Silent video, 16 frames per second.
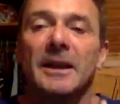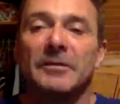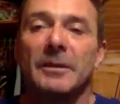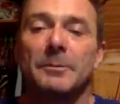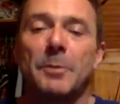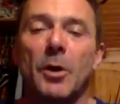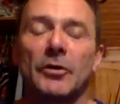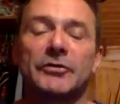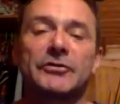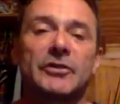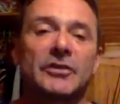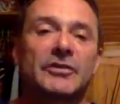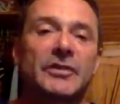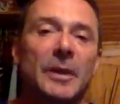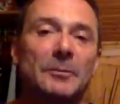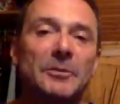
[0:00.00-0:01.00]
For
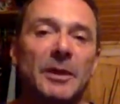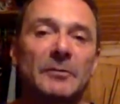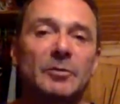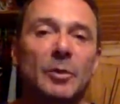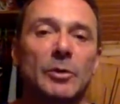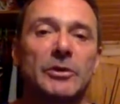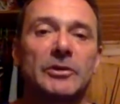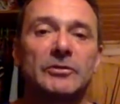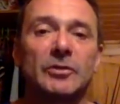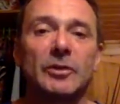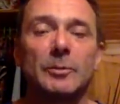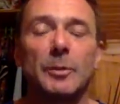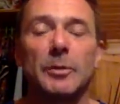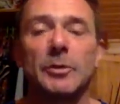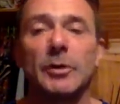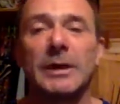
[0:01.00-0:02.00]
posture, sometimes what you can do is
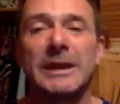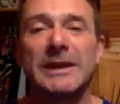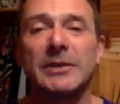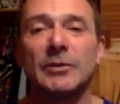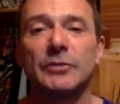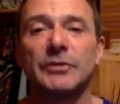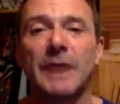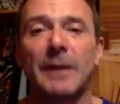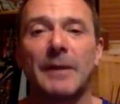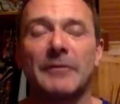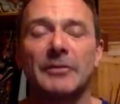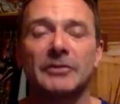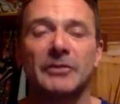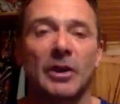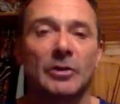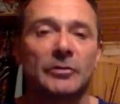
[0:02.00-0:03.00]
put your heels up, have
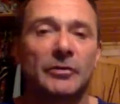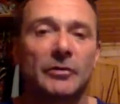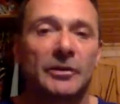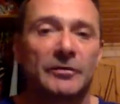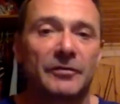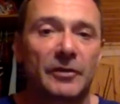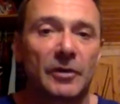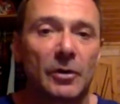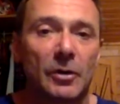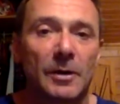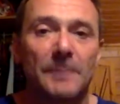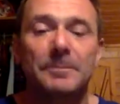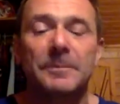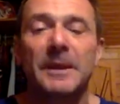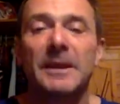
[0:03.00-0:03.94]
your toes on the floor,